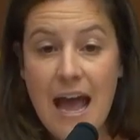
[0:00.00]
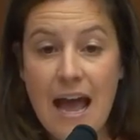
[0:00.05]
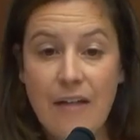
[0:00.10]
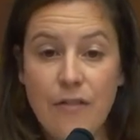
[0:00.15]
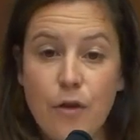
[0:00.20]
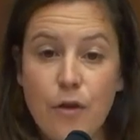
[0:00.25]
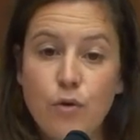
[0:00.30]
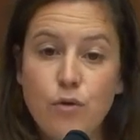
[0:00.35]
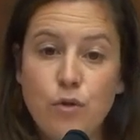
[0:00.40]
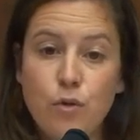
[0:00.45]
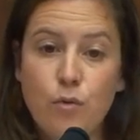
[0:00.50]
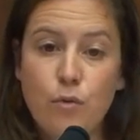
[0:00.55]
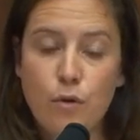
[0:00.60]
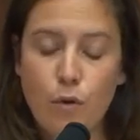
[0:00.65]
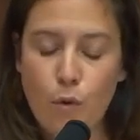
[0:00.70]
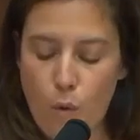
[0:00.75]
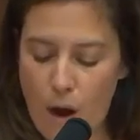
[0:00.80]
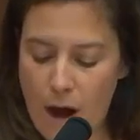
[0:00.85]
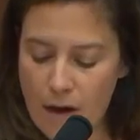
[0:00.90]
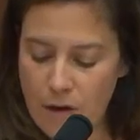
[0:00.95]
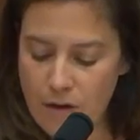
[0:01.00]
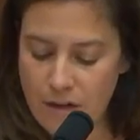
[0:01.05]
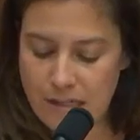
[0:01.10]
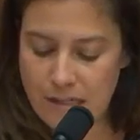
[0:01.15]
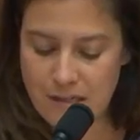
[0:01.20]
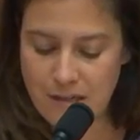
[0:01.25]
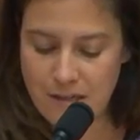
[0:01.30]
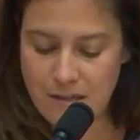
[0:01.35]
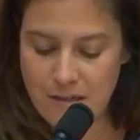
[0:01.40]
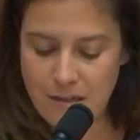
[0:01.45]
and those who require
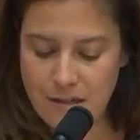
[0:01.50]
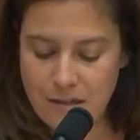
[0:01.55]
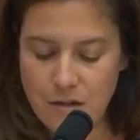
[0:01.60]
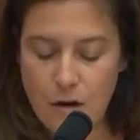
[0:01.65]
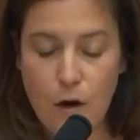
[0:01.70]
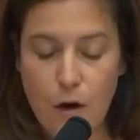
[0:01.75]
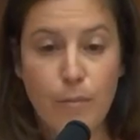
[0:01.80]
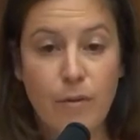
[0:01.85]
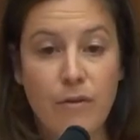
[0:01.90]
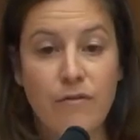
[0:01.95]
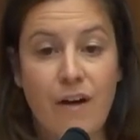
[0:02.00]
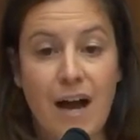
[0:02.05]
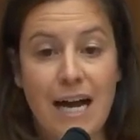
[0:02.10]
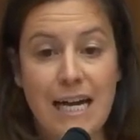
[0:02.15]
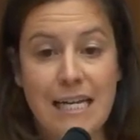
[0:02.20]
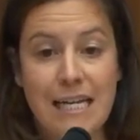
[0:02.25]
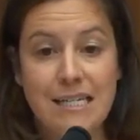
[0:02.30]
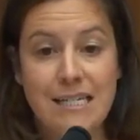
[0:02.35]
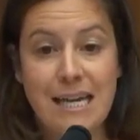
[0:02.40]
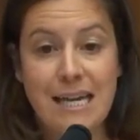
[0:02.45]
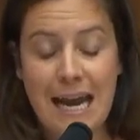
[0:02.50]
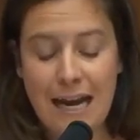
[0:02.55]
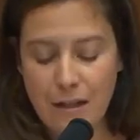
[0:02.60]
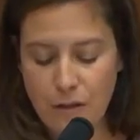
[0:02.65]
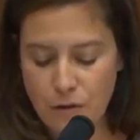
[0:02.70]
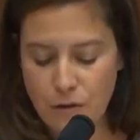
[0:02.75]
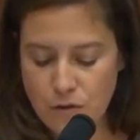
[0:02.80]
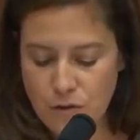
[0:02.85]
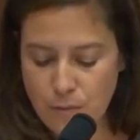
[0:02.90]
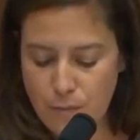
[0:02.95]
assistance are provided
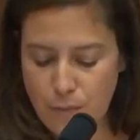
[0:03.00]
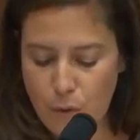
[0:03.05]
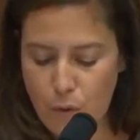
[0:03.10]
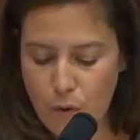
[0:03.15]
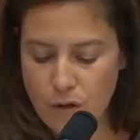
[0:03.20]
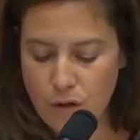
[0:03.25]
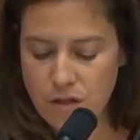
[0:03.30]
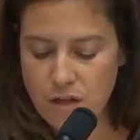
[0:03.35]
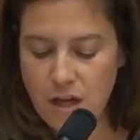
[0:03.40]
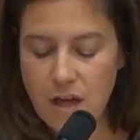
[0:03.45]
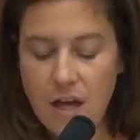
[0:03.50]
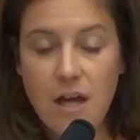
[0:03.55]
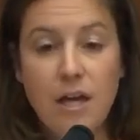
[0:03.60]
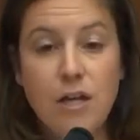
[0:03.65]
tailored support